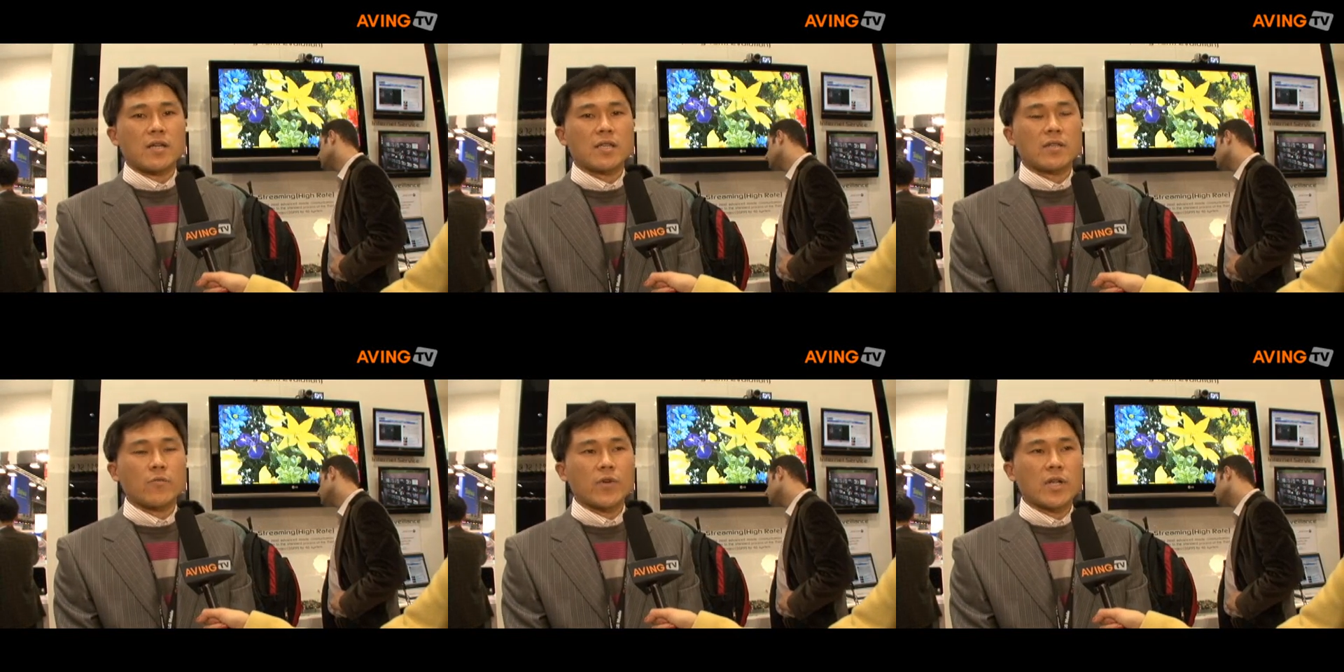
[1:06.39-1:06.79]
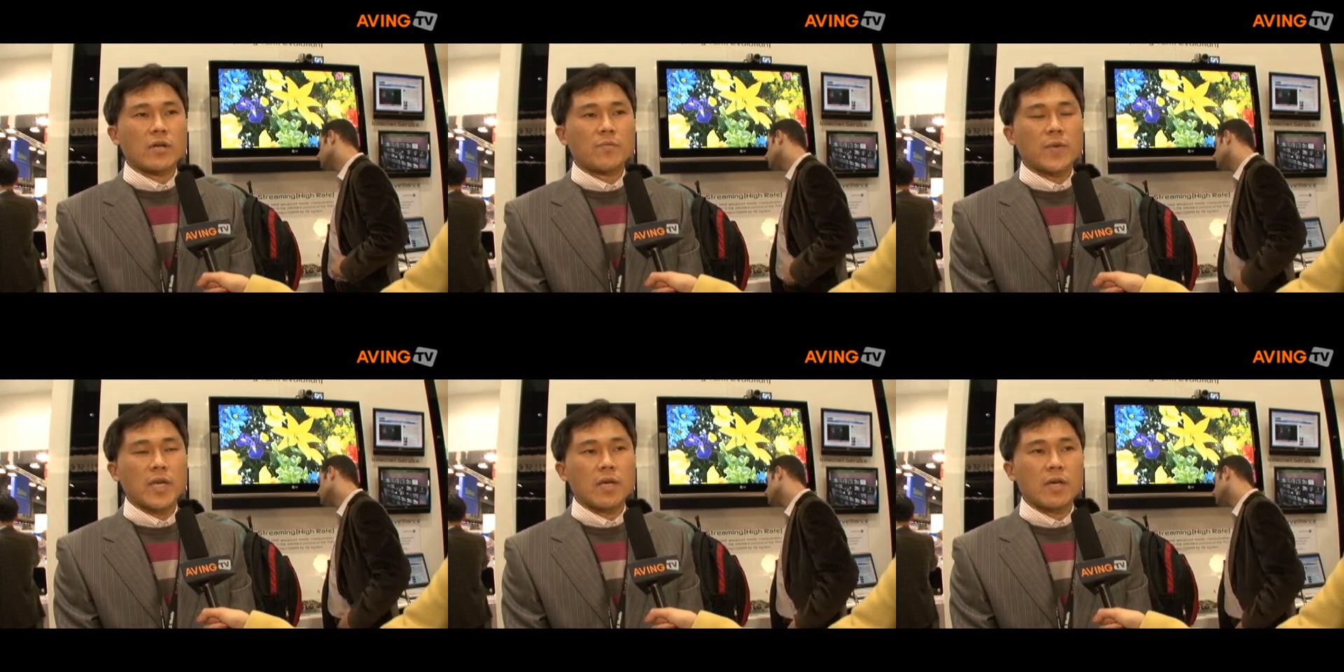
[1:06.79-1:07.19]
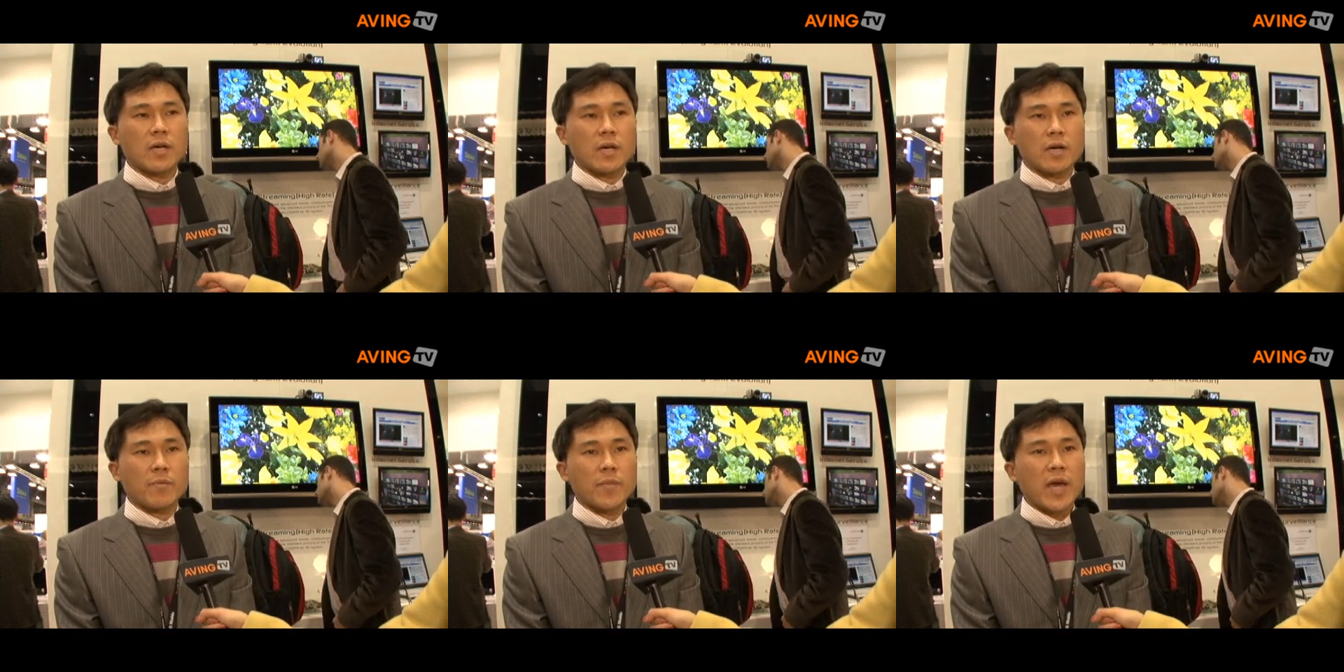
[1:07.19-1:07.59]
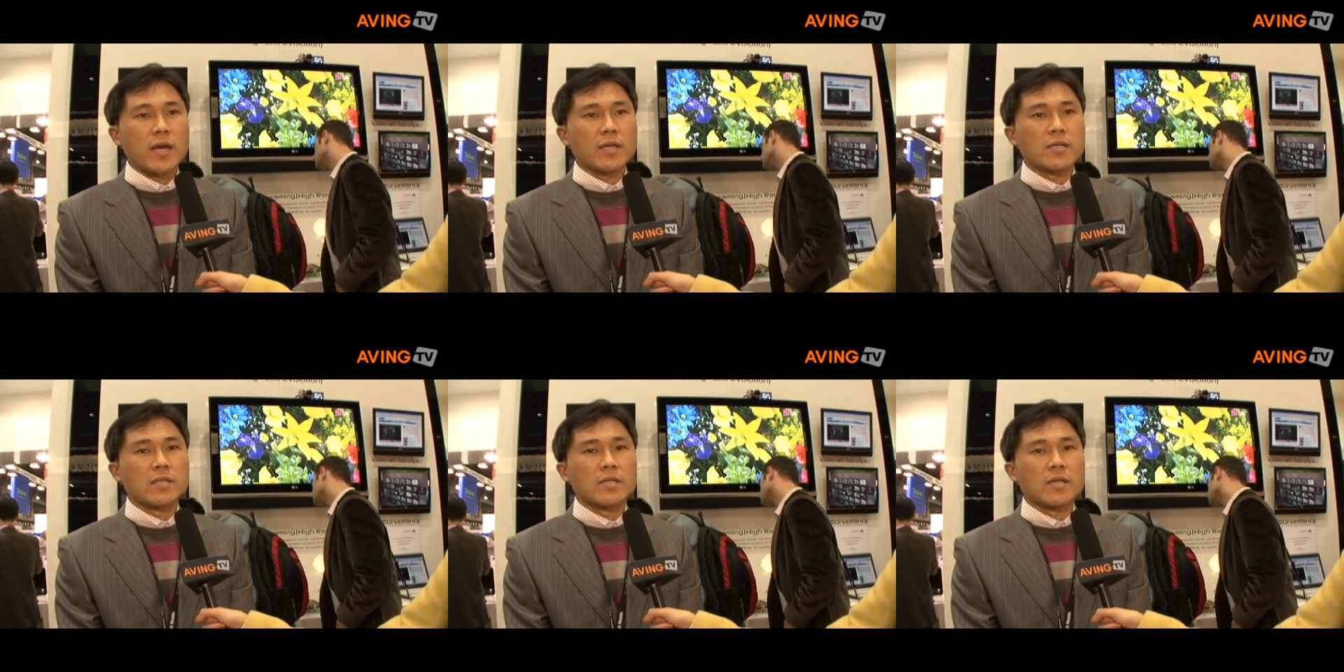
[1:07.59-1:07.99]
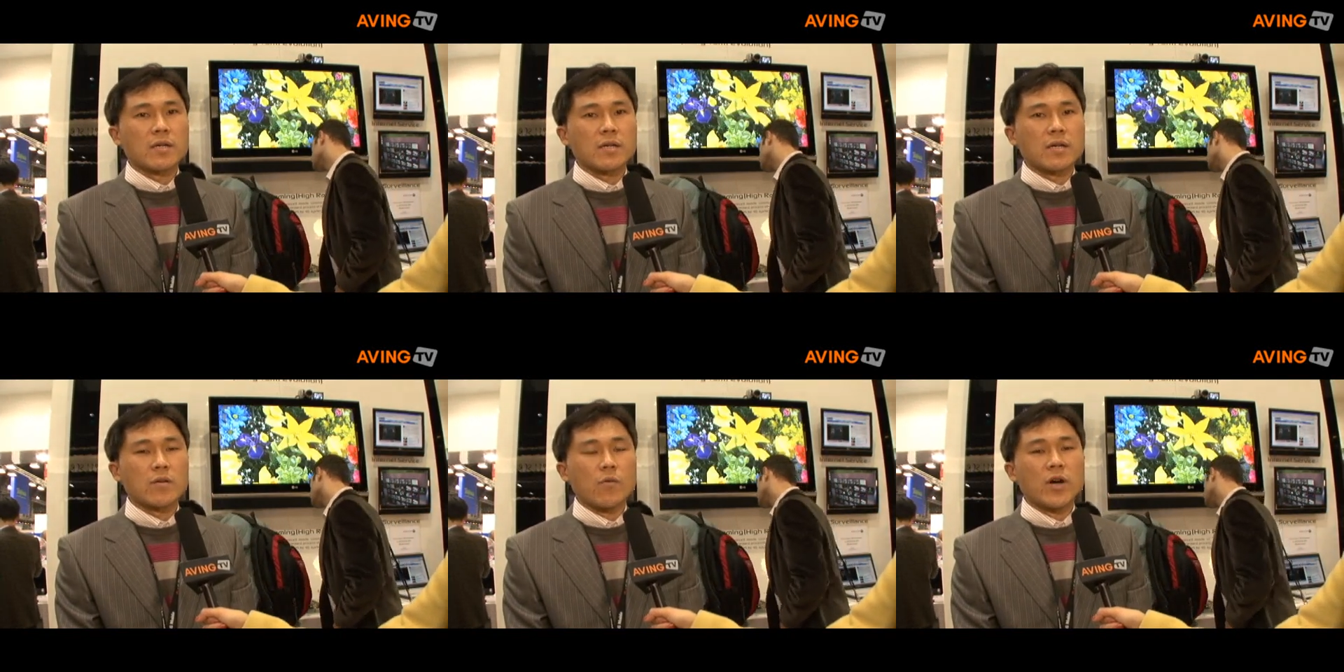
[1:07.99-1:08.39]
it will be made
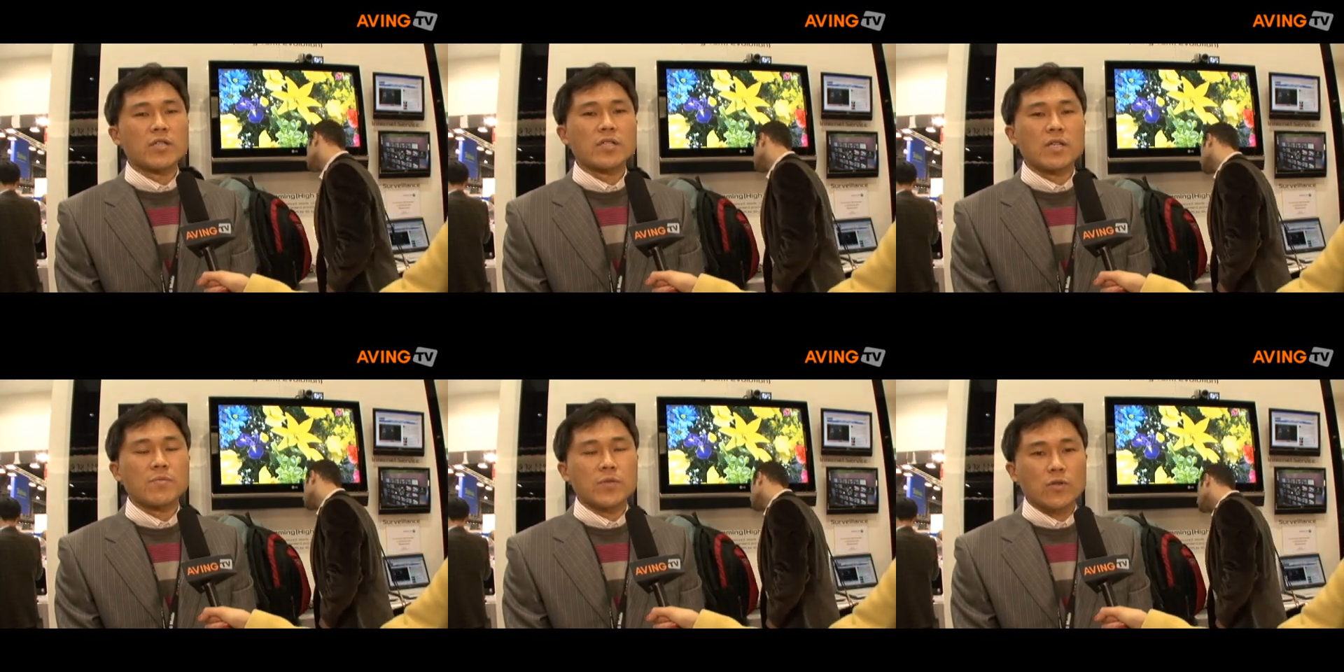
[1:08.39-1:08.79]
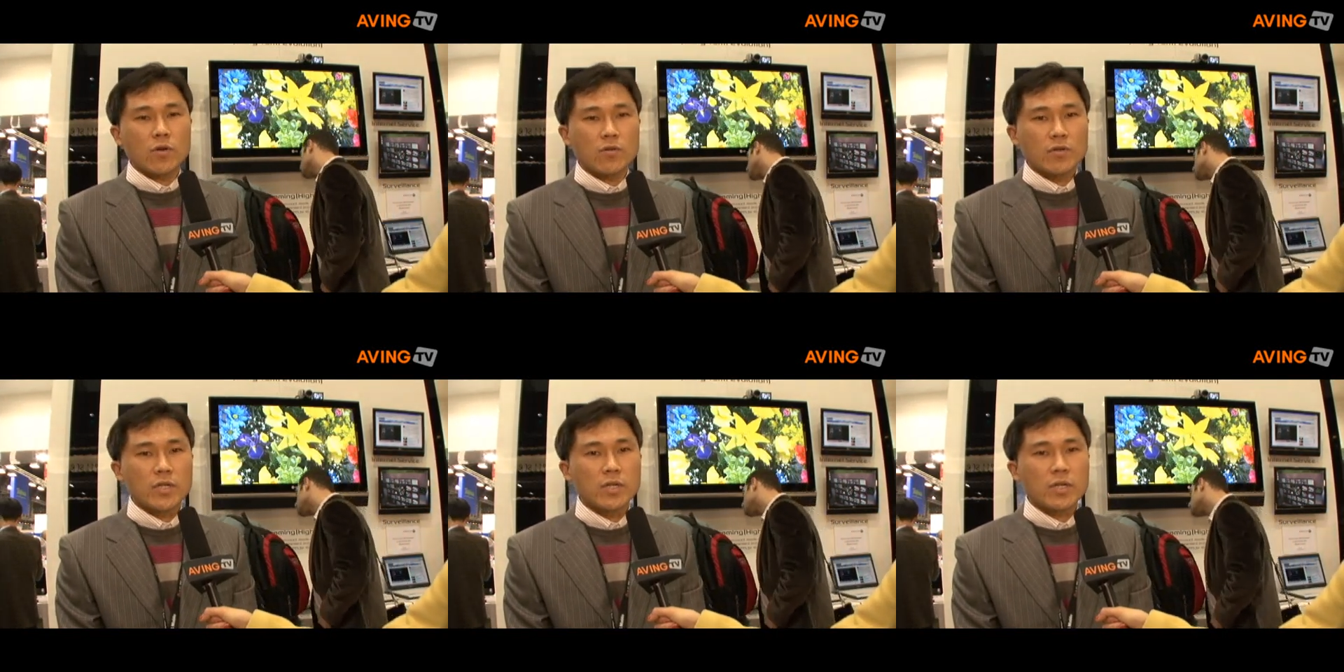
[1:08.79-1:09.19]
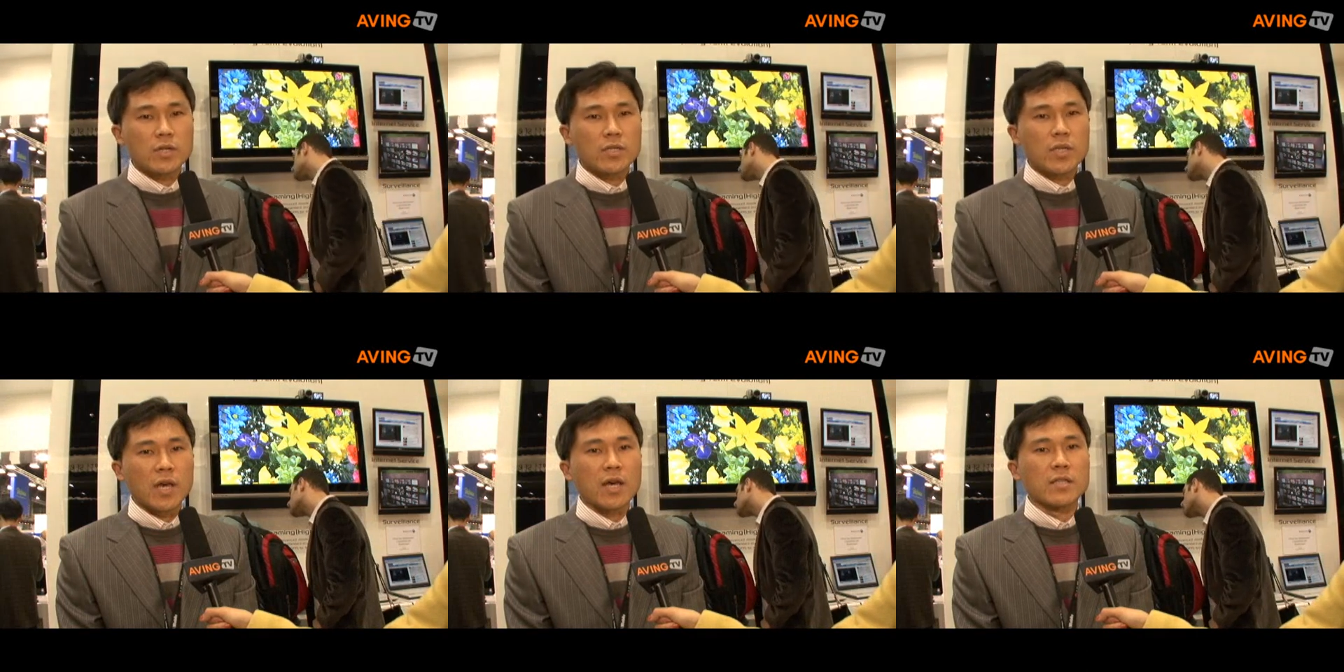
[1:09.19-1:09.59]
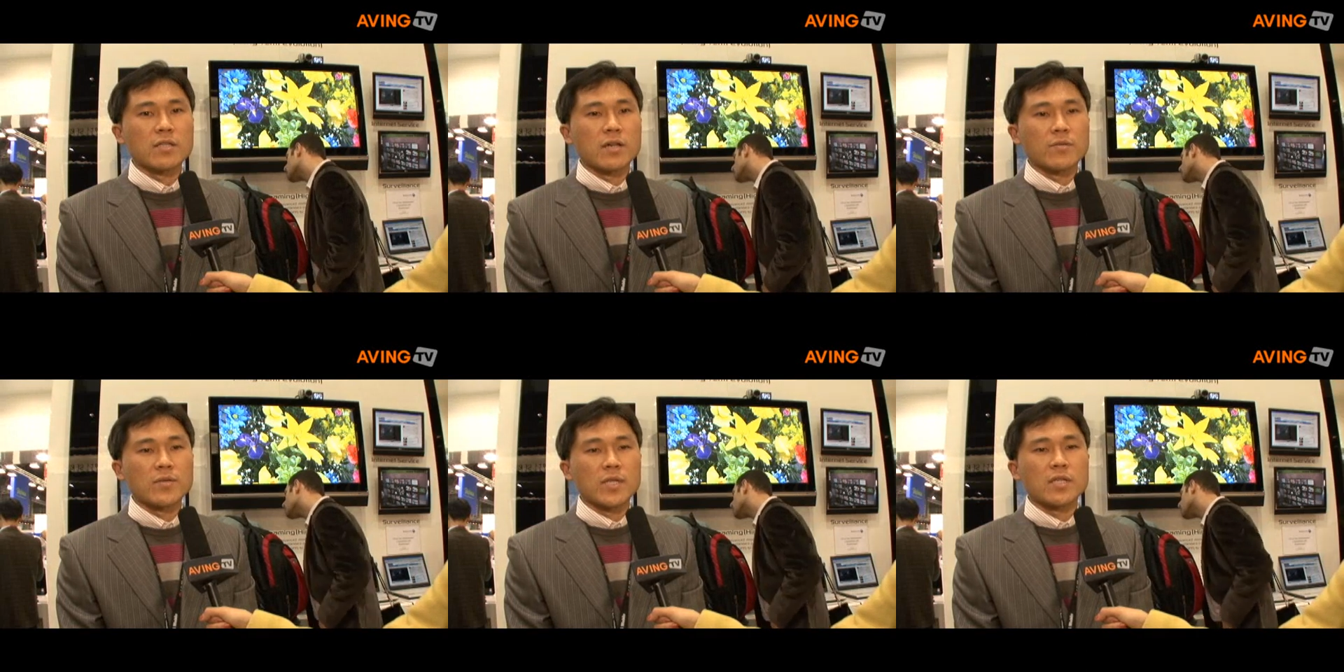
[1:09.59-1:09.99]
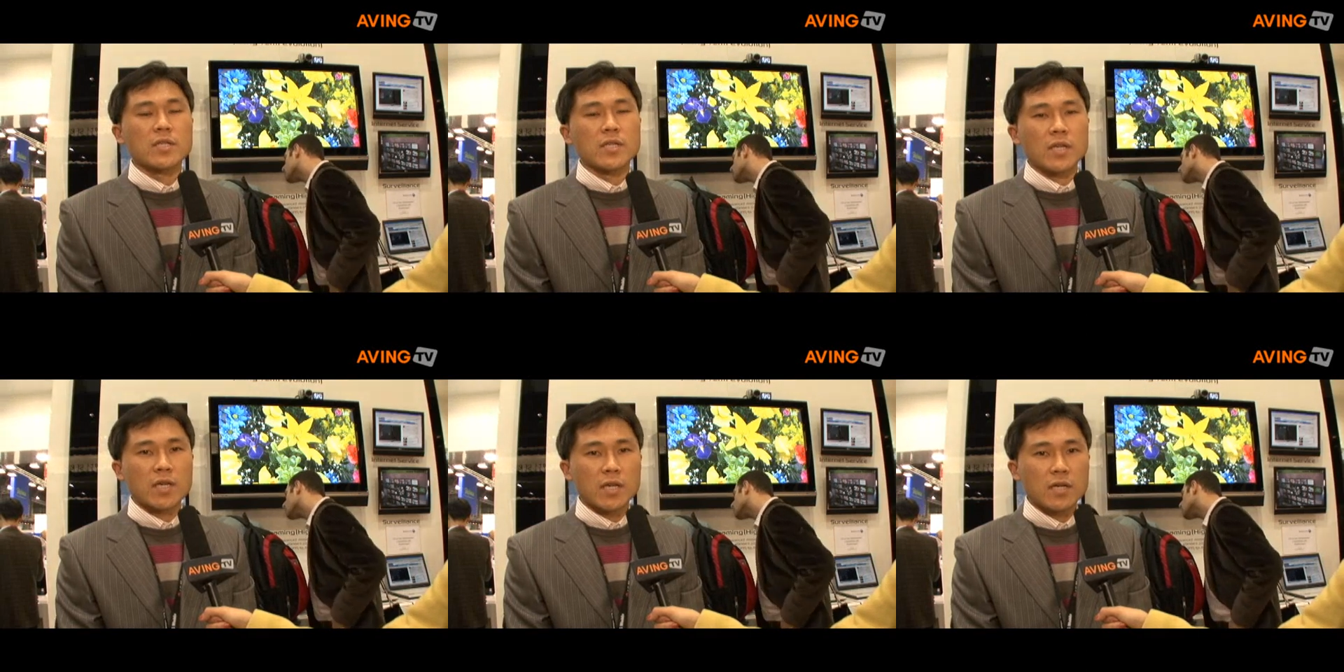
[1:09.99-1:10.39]
one chip solution end of
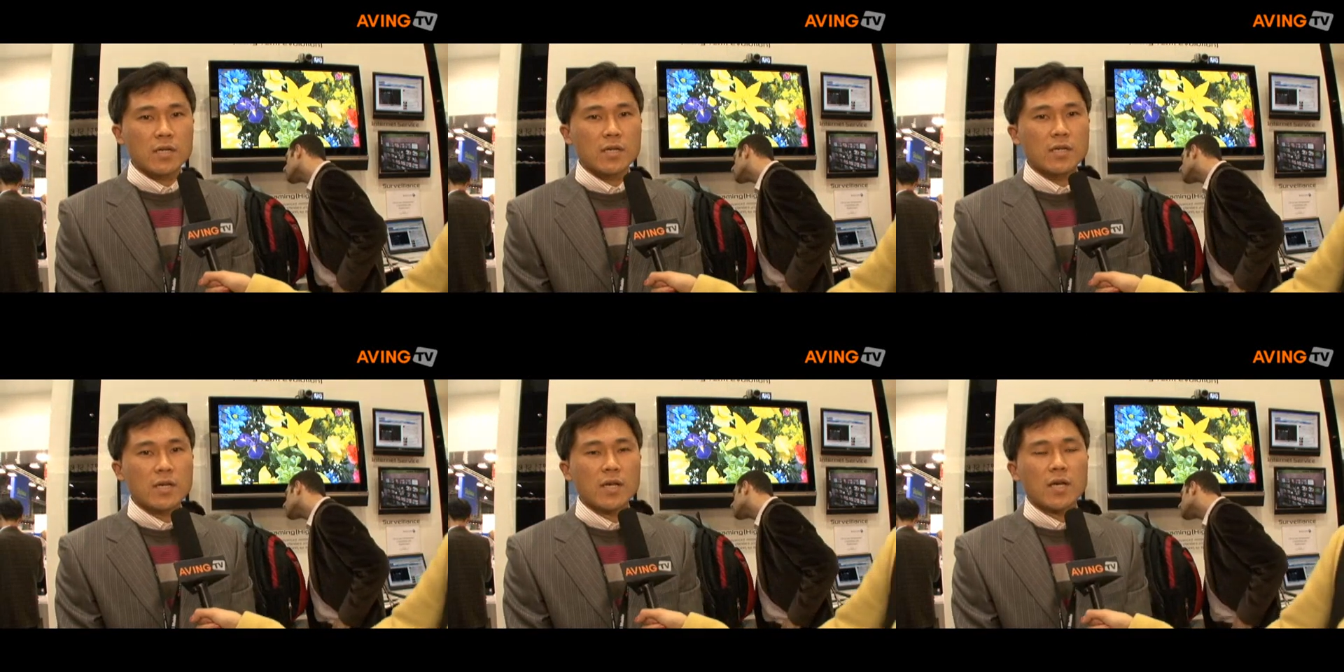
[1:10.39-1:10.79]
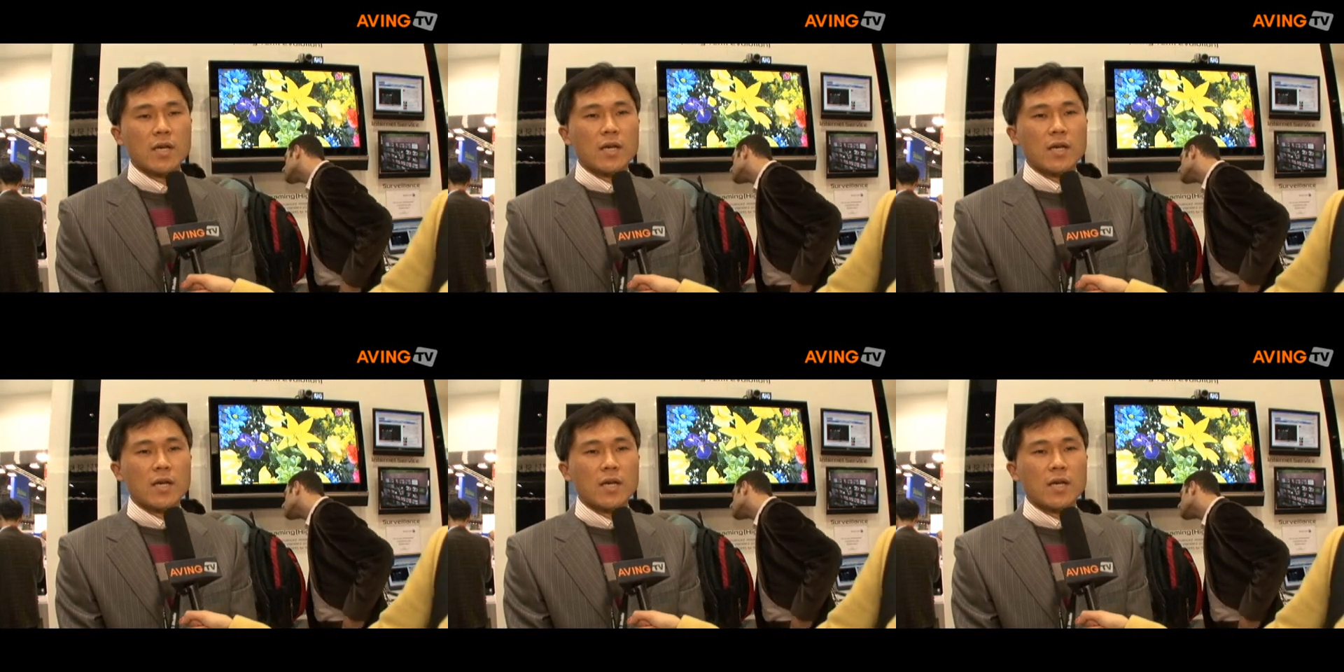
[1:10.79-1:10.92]
this year